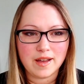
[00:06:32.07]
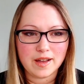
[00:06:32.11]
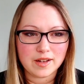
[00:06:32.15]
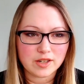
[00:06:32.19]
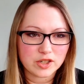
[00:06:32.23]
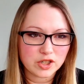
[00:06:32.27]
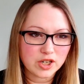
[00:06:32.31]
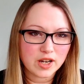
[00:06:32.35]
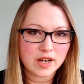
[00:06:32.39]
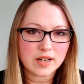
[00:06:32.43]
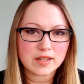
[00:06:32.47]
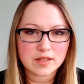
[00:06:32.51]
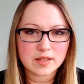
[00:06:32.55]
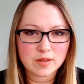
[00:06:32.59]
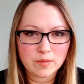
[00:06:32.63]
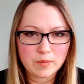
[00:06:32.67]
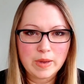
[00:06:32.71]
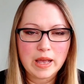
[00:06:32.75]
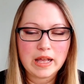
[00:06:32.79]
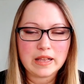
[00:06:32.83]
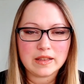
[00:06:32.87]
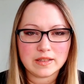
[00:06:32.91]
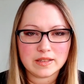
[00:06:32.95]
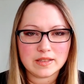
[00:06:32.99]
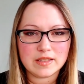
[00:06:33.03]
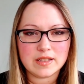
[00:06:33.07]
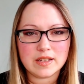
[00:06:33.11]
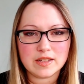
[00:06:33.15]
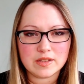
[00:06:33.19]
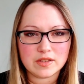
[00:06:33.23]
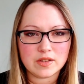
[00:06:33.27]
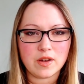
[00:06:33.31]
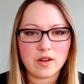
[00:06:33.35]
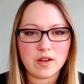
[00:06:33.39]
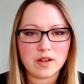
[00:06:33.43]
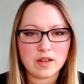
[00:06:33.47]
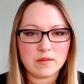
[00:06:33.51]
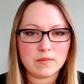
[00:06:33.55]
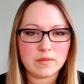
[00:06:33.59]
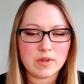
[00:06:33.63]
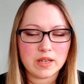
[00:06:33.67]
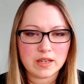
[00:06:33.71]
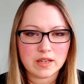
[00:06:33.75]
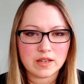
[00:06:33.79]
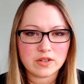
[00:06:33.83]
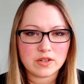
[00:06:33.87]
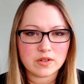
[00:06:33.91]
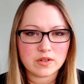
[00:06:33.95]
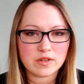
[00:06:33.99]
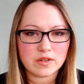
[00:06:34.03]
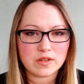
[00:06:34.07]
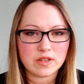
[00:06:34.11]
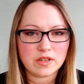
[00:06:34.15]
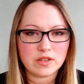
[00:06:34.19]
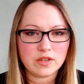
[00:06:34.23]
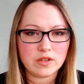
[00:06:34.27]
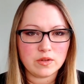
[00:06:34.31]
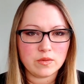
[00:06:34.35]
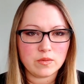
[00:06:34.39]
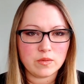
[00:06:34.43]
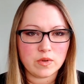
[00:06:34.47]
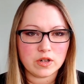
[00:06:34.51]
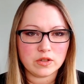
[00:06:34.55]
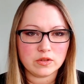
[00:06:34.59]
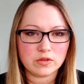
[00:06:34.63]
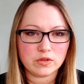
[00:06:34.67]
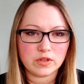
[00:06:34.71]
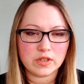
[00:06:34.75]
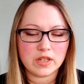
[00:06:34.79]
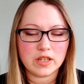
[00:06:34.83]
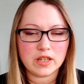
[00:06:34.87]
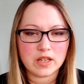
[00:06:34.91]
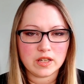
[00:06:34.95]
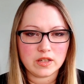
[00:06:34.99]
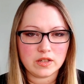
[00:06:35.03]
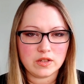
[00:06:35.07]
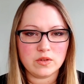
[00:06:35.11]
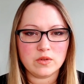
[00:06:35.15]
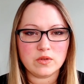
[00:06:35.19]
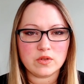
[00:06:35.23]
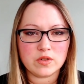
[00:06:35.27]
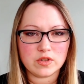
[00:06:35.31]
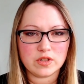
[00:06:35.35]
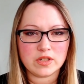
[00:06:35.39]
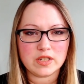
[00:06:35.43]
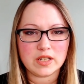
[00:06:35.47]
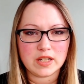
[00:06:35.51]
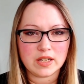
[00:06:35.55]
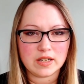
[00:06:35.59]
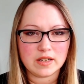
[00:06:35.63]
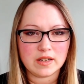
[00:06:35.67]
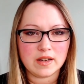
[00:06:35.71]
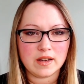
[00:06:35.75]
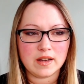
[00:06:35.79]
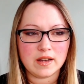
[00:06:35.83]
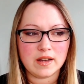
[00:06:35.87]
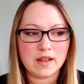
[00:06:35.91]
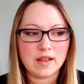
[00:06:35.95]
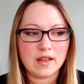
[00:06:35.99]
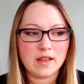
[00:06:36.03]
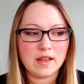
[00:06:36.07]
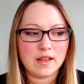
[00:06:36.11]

checks and balances on making sure that you are looking at user data